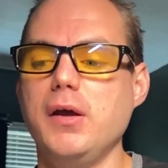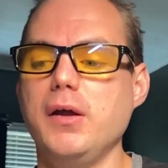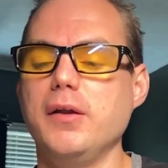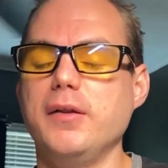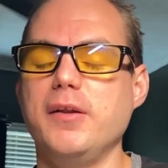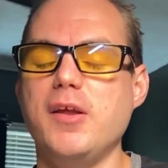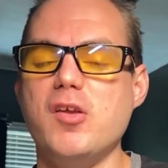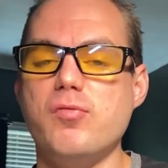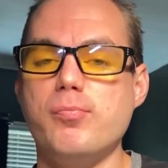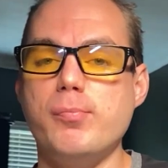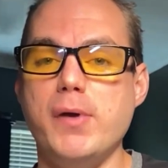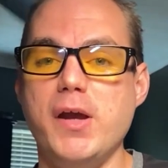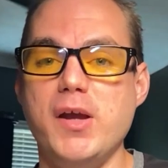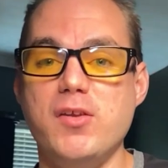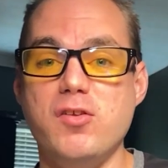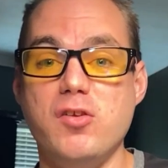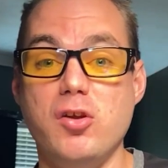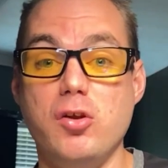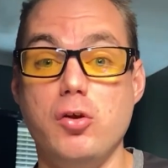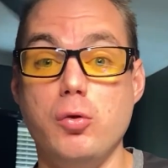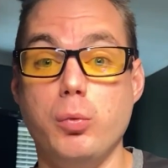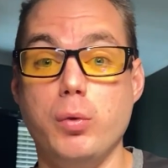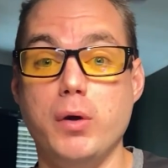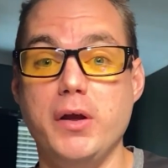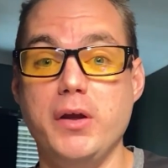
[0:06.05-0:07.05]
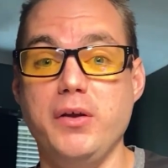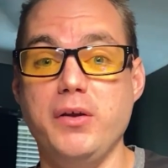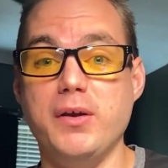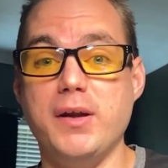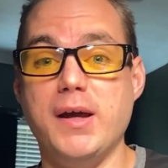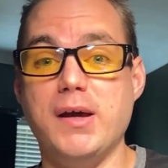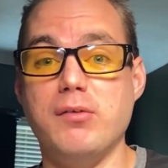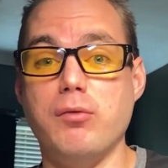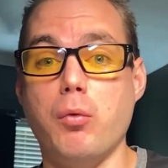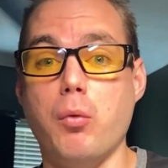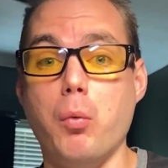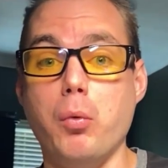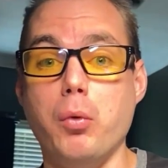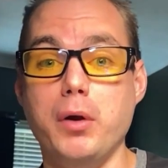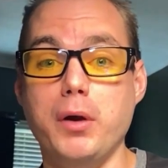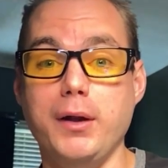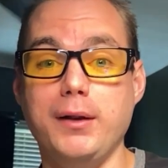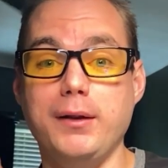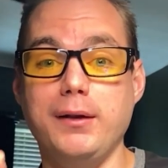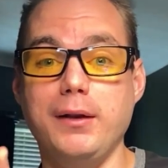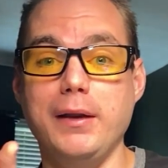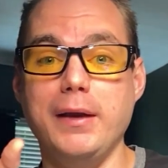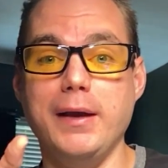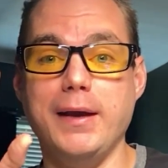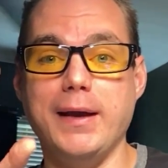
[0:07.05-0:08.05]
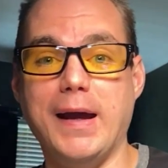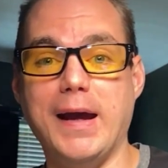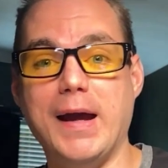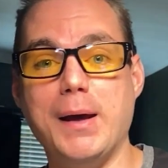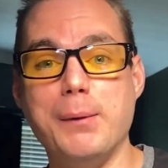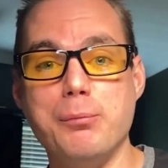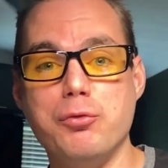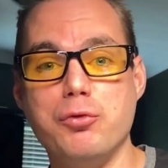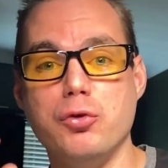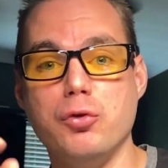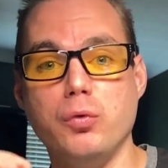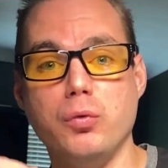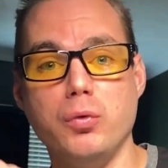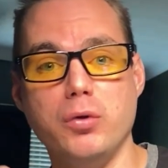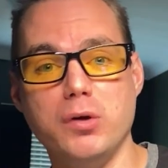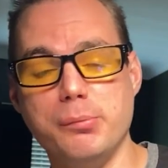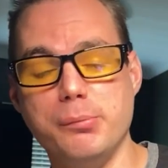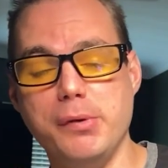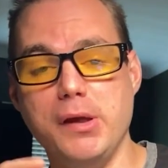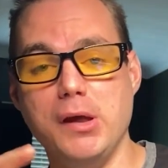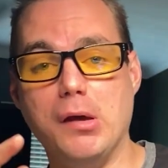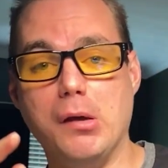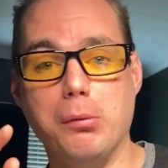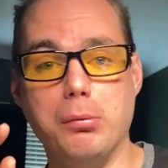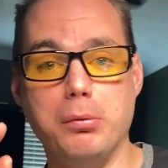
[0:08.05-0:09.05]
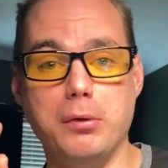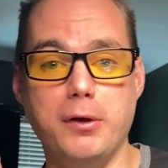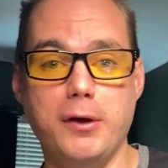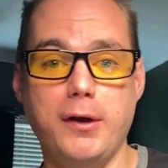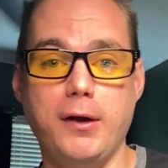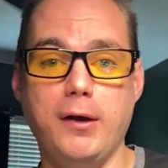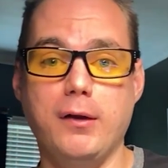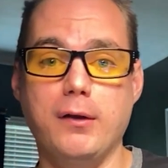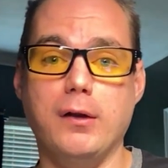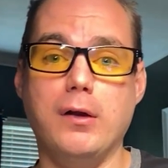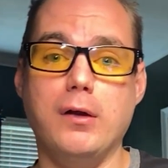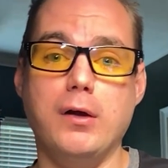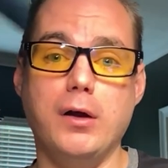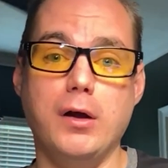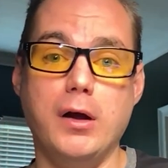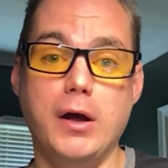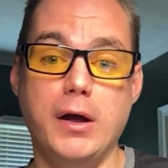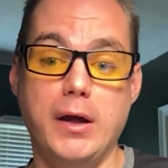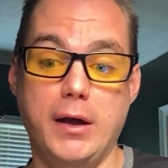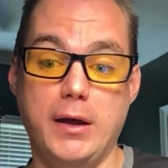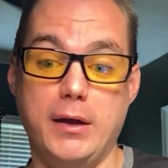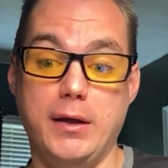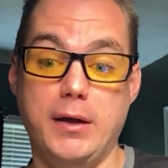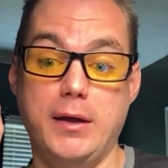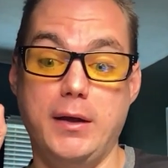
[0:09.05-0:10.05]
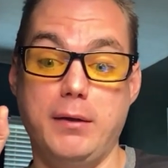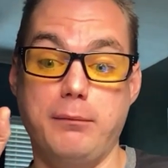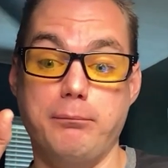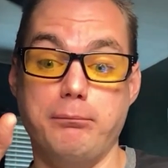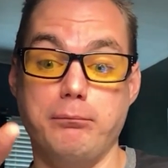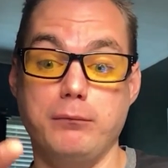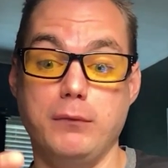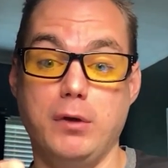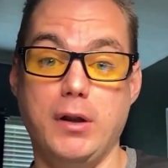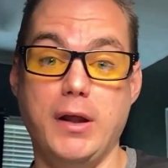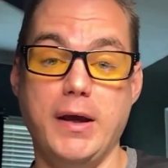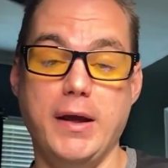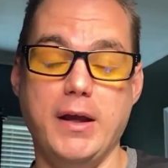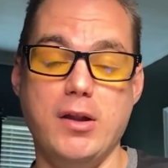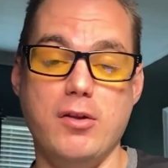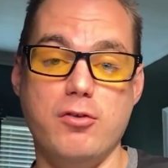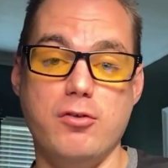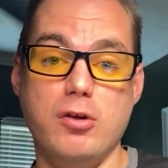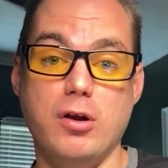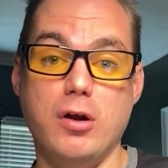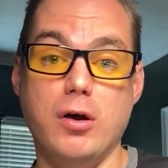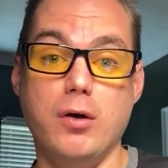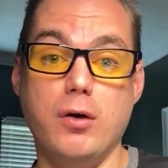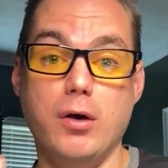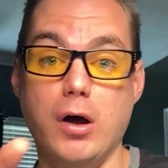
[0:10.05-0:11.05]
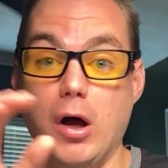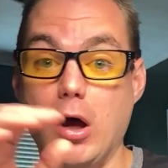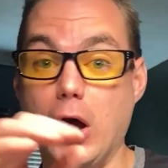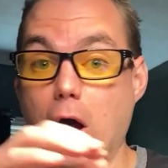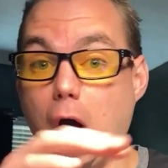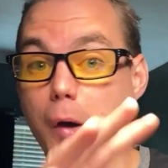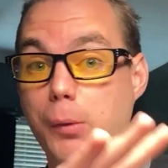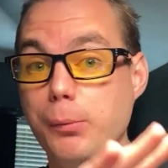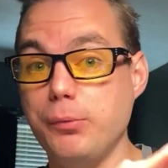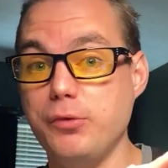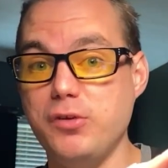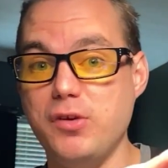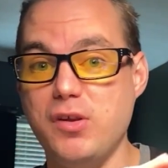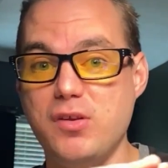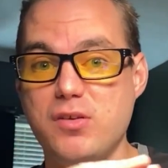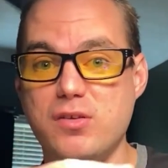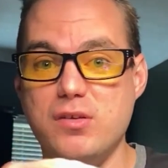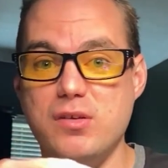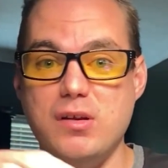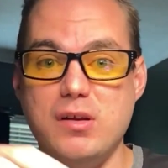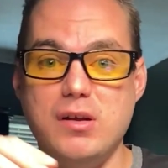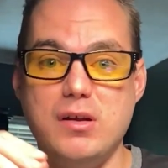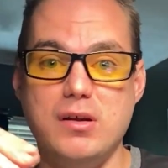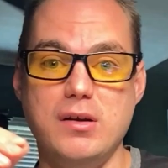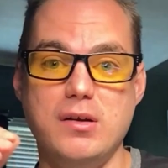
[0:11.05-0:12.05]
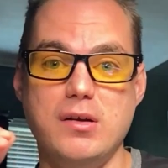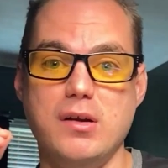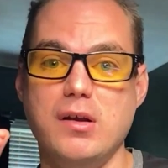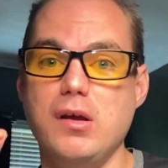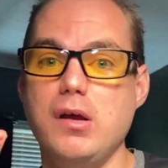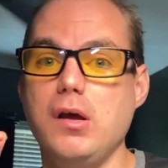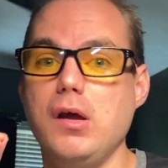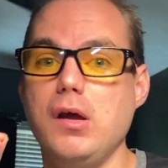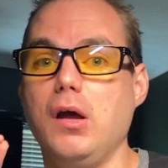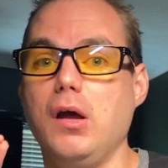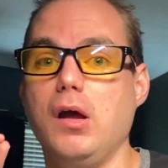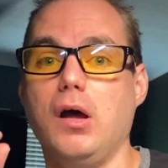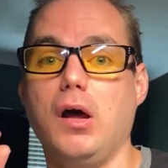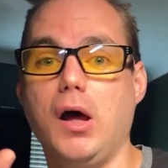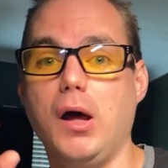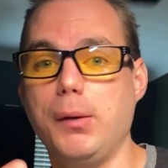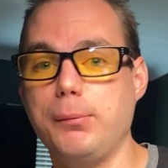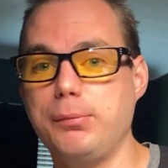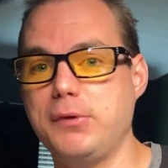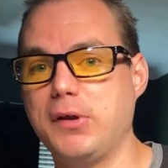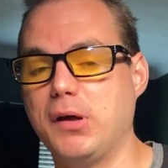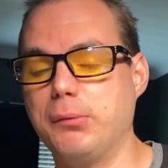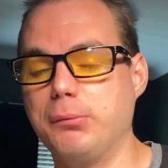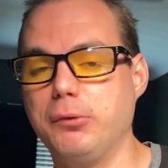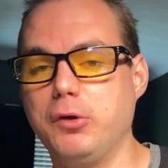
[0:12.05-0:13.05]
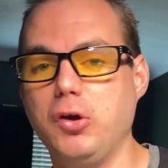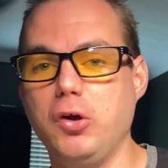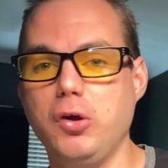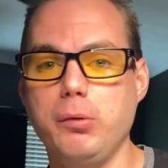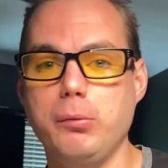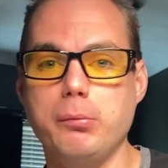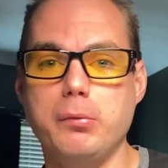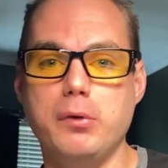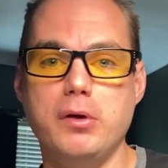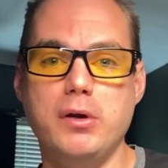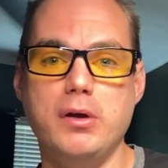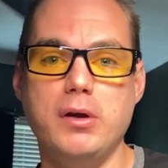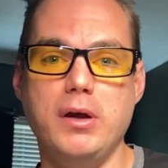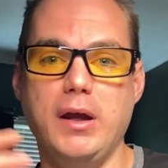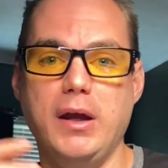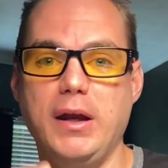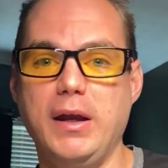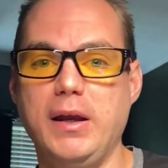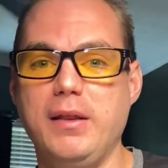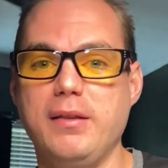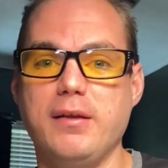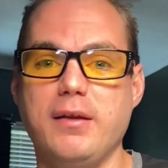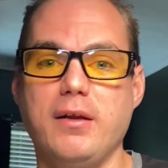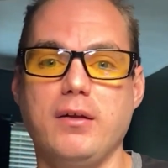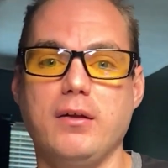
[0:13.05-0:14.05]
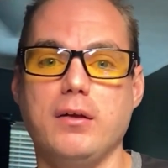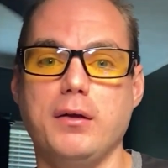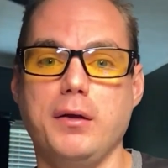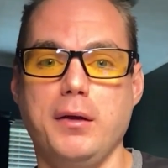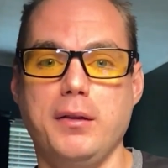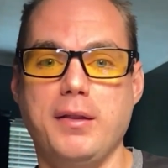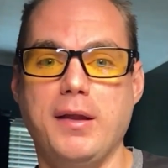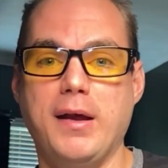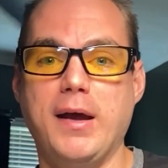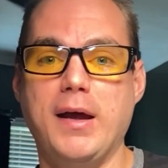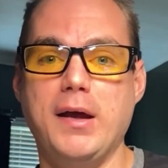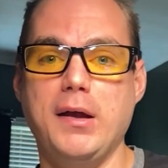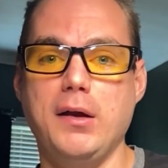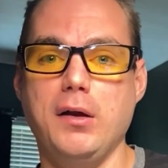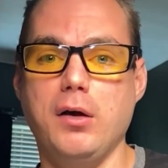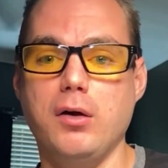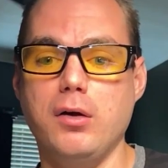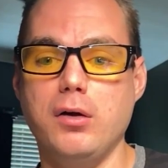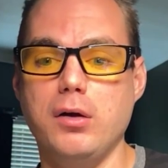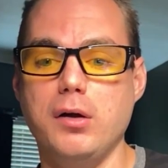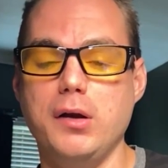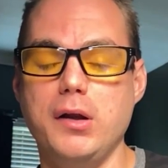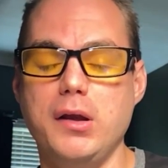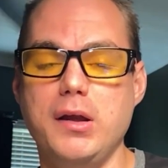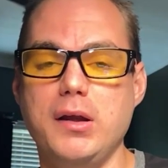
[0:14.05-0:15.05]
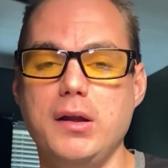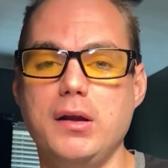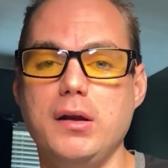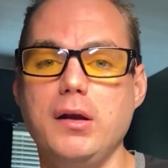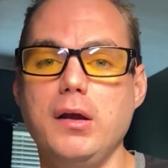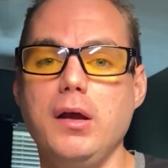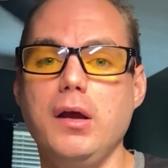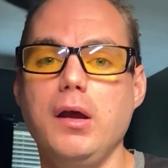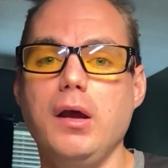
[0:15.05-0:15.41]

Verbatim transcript: This makes it to where you can have a one-click app store to be able to uh, uh, like install Home Assistant, Uptime Kuma, anything like that on it.